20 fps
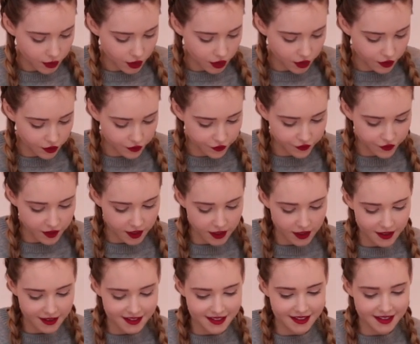
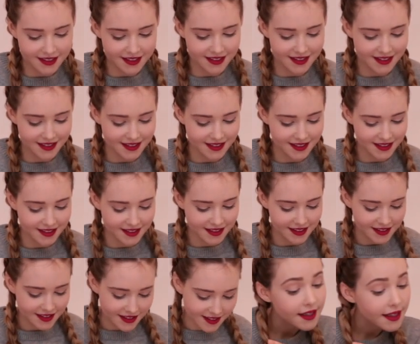Perfect.
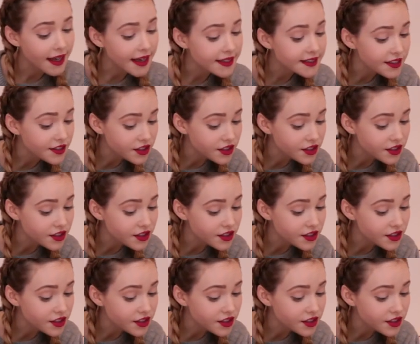Next,